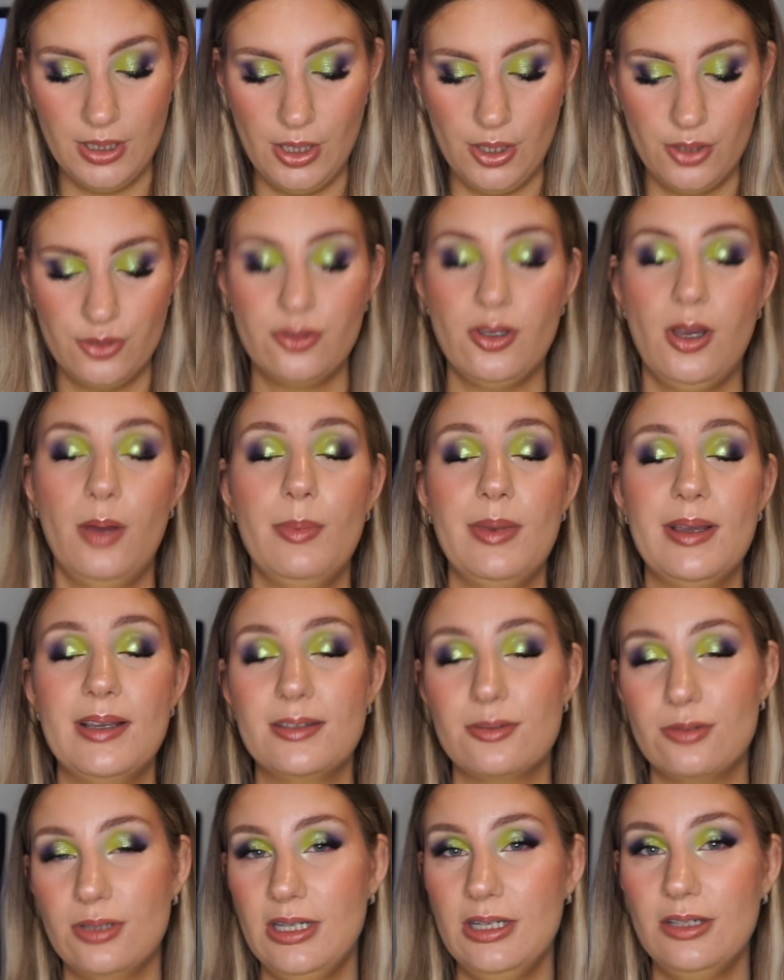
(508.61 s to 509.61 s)
So I'm
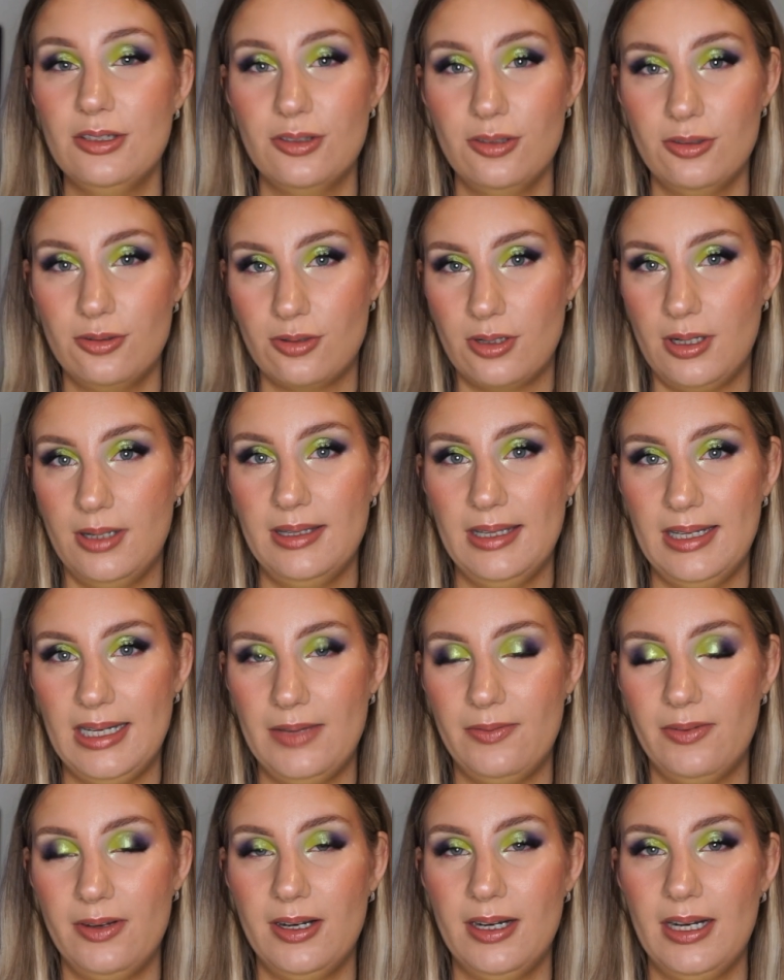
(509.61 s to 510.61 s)
intrigued to try the
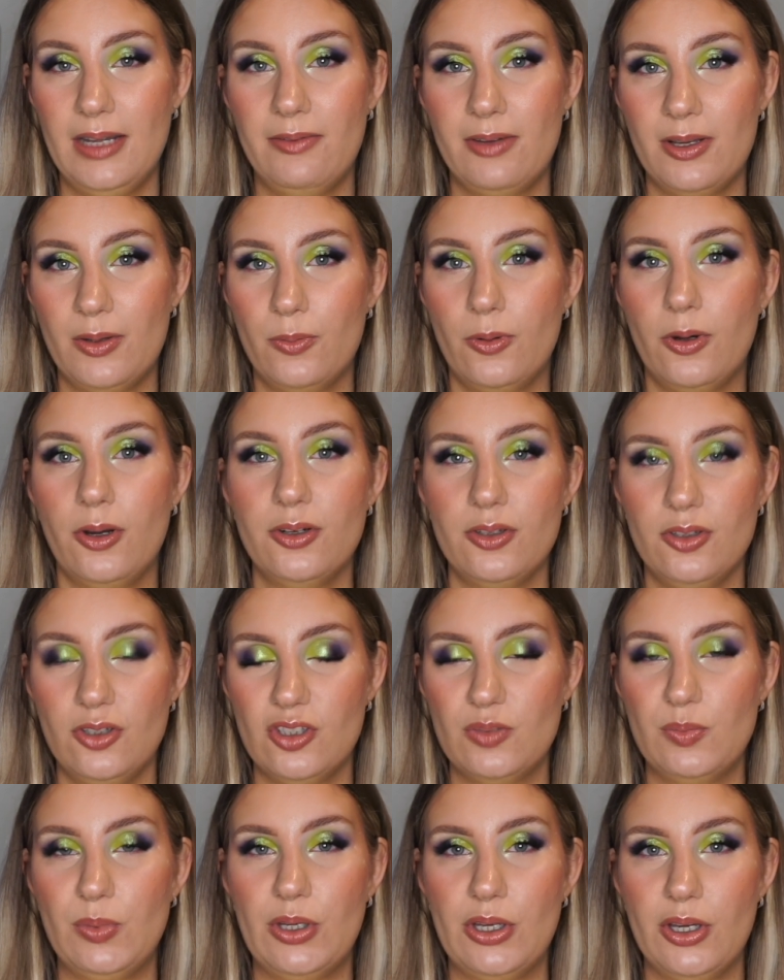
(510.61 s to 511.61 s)
1111 quad
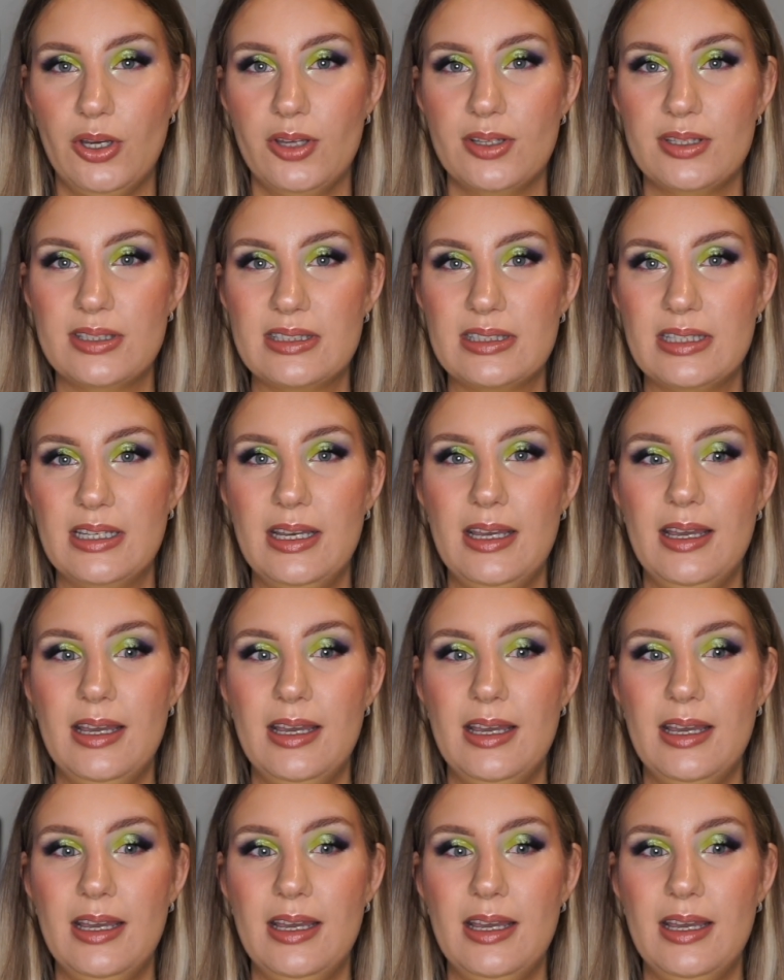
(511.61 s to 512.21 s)
just because